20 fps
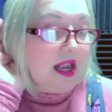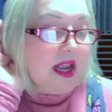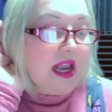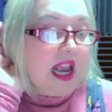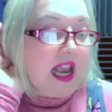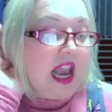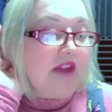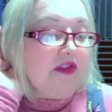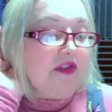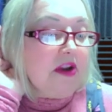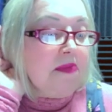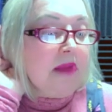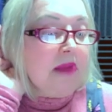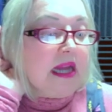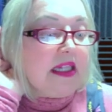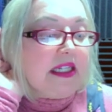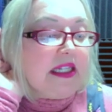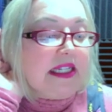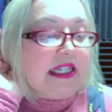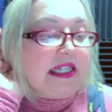Every
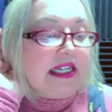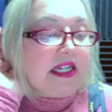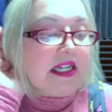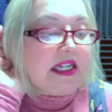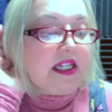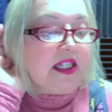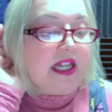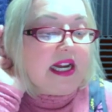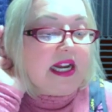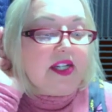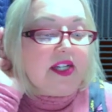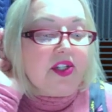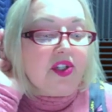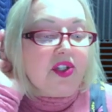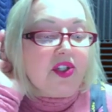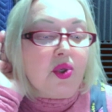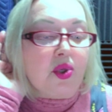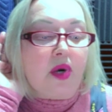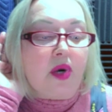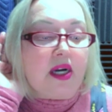melody declares
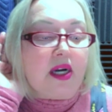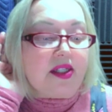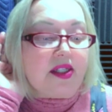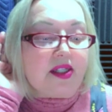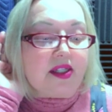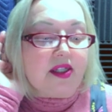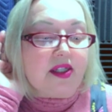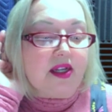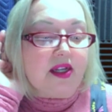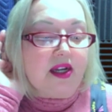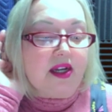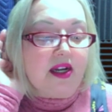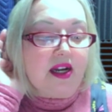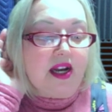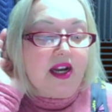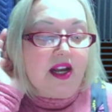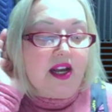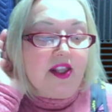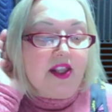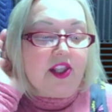to us
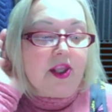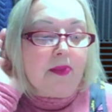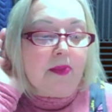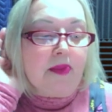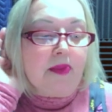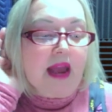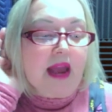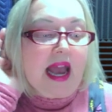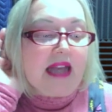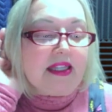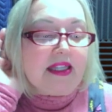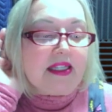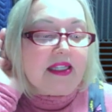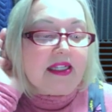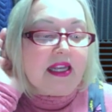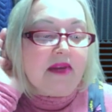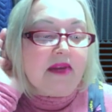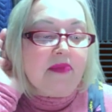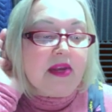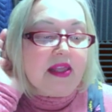that the past
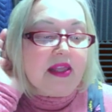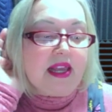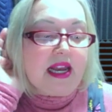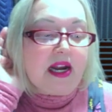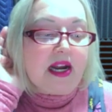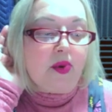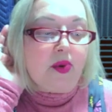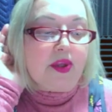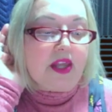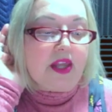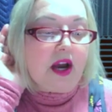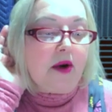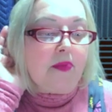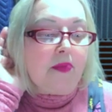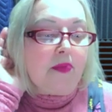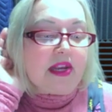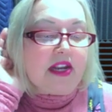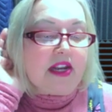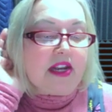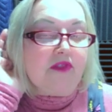can be there without
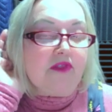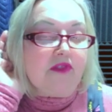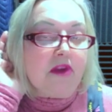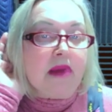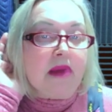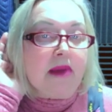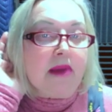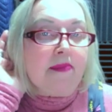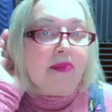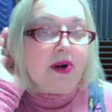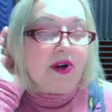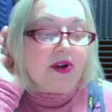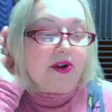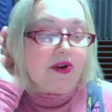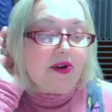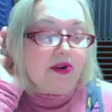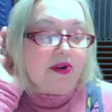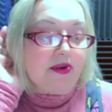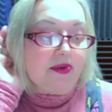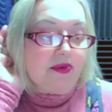being
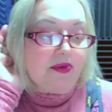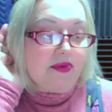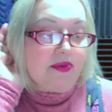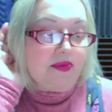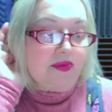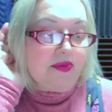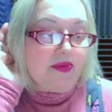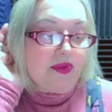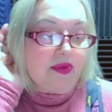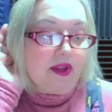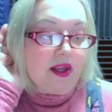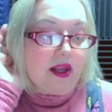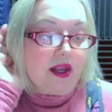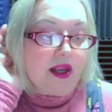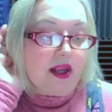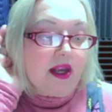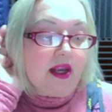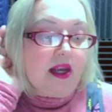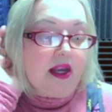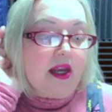remembered,
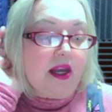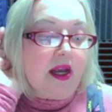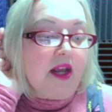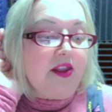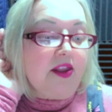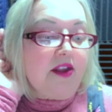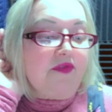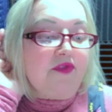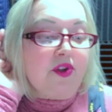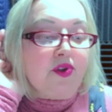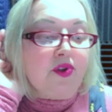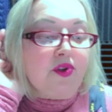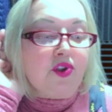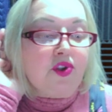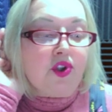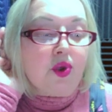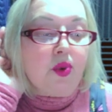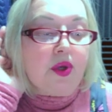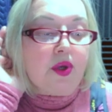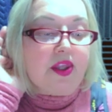the
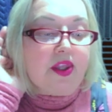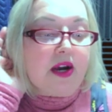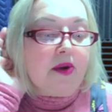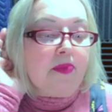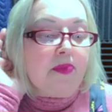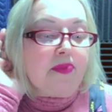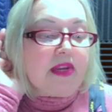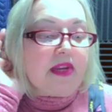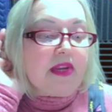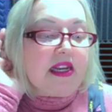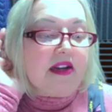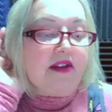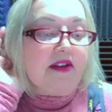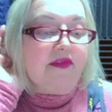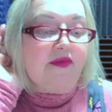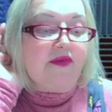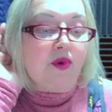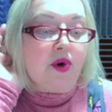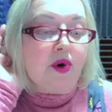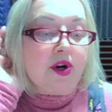future without being
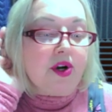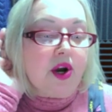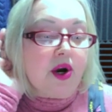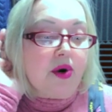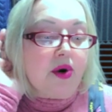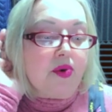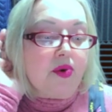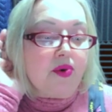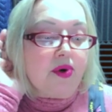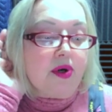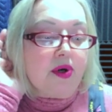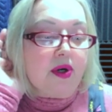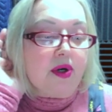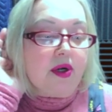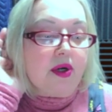foreknown.